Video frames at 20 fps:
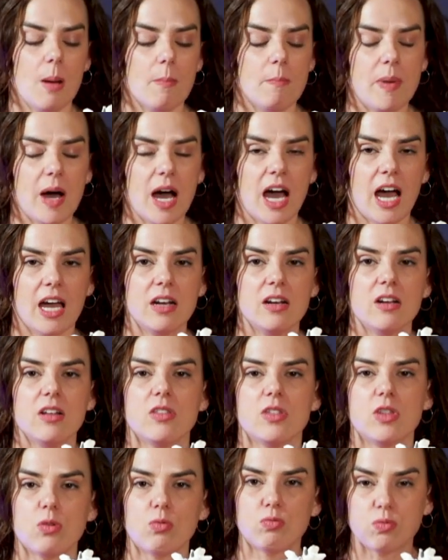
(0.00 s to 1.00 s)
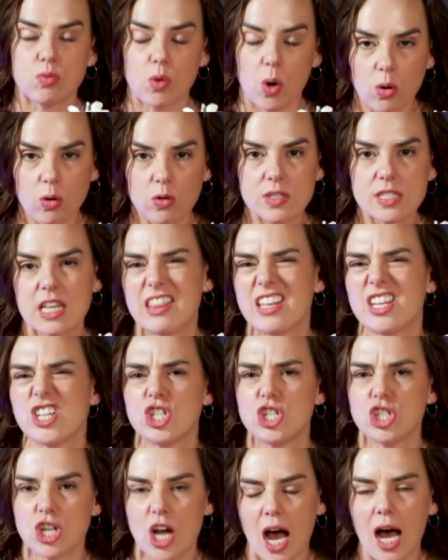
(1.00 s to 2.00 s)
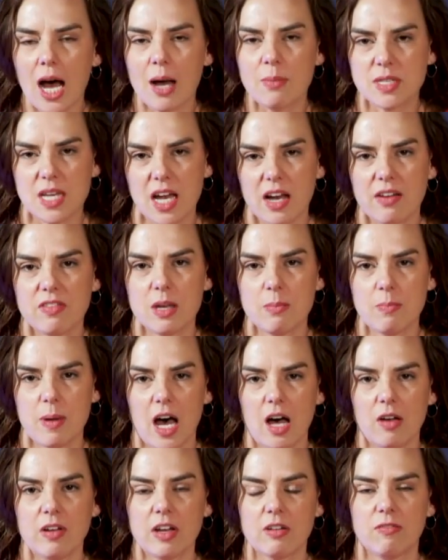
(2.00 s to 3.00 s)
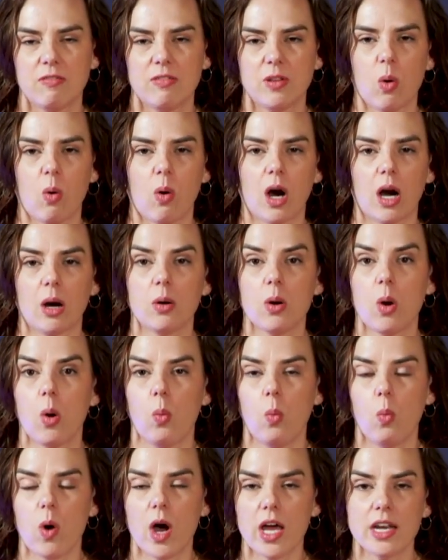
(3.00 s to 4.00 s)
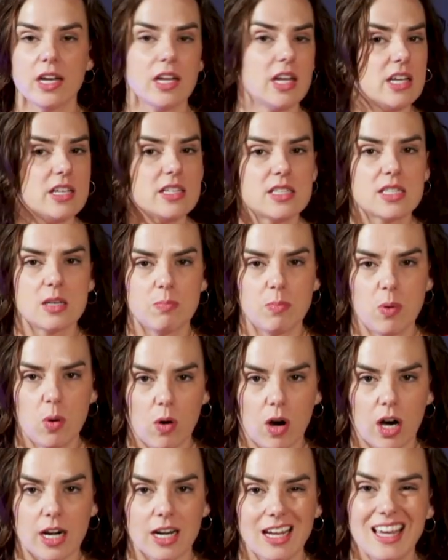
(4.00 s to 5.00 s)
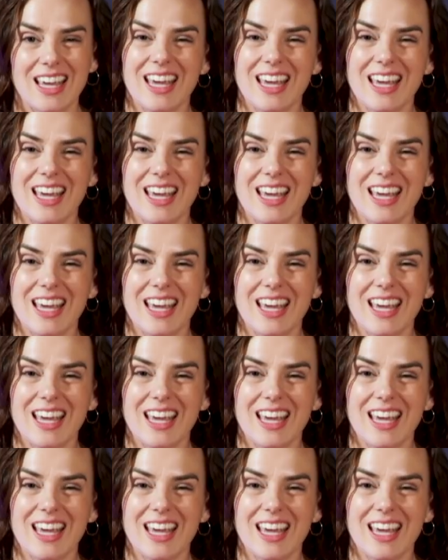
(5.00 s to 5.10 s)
But the roles and the jobs of the pelvic floor, one is support.